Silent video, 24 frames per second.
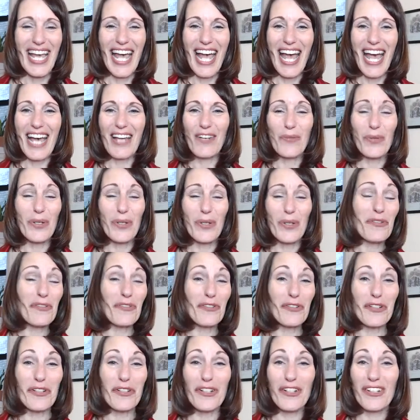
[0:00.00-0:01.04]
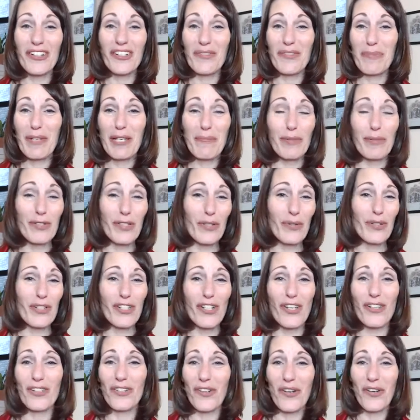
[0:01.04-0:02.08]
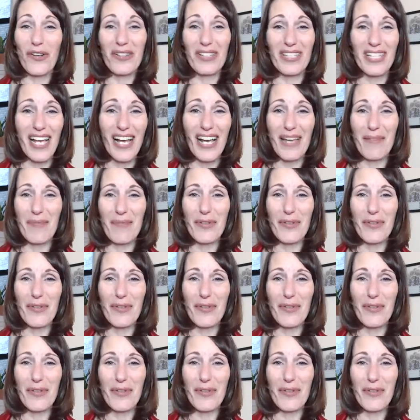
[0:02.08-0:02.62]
and we refer people to each other all the time.